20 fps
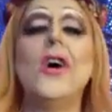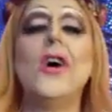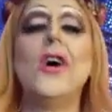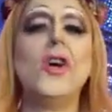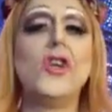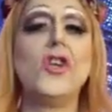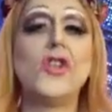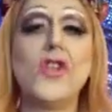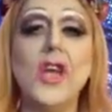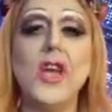
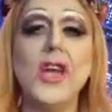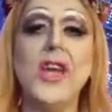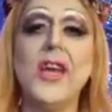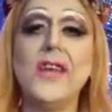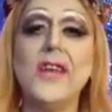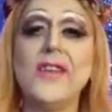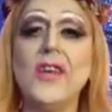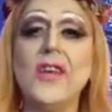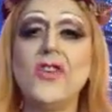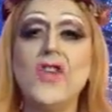
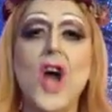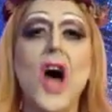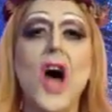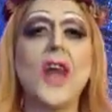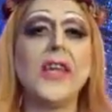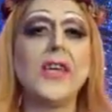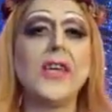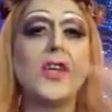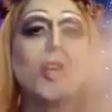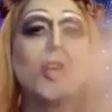She's a
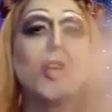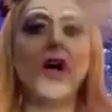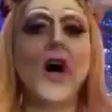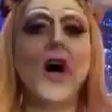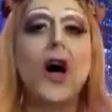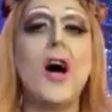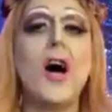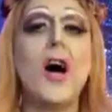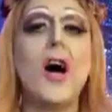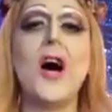jolly good
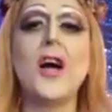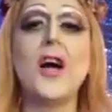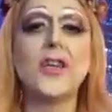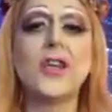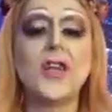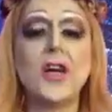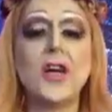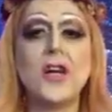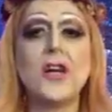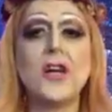
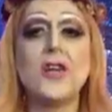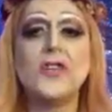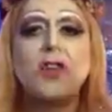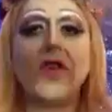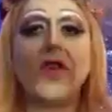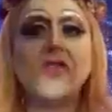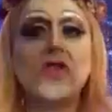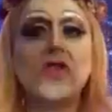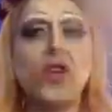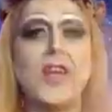hooker,
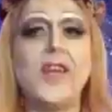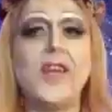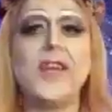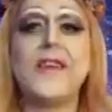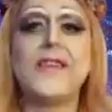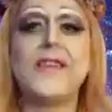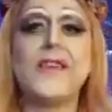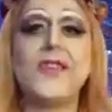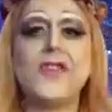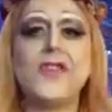so
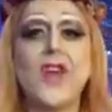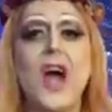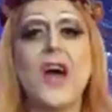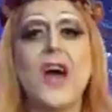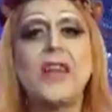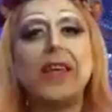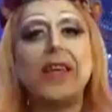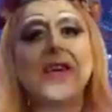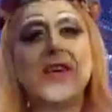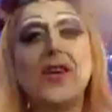she's a
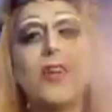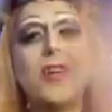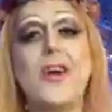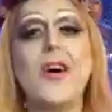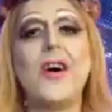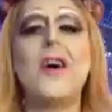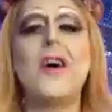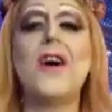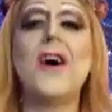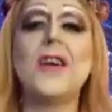jolly good
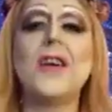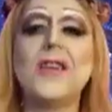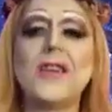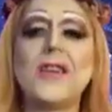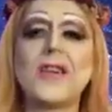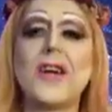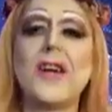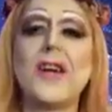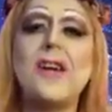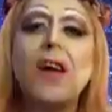hooker.